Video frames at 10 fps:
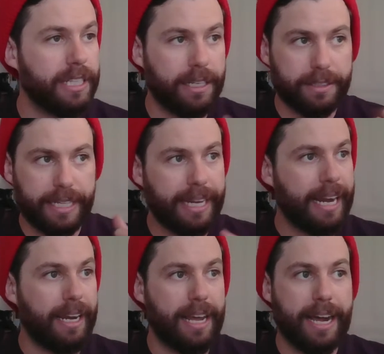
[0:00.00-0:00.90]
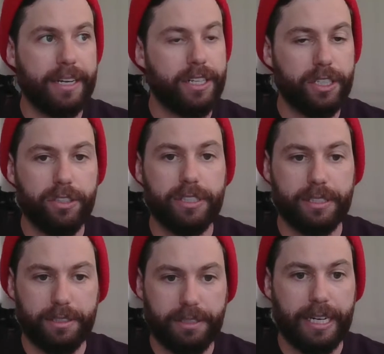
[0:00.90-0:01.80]
They get a lot of news,
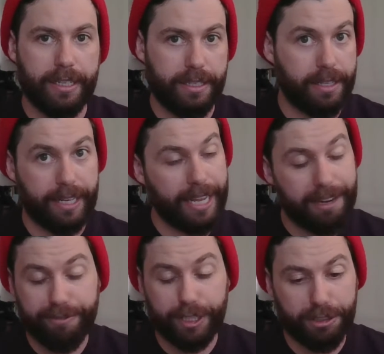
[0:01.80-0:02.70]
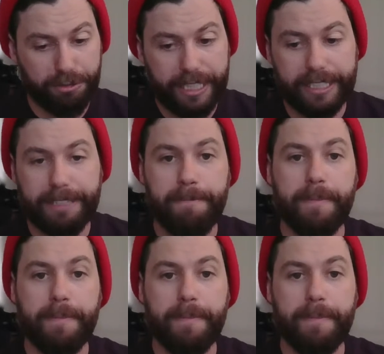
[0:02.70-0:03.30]
and again, for good reason.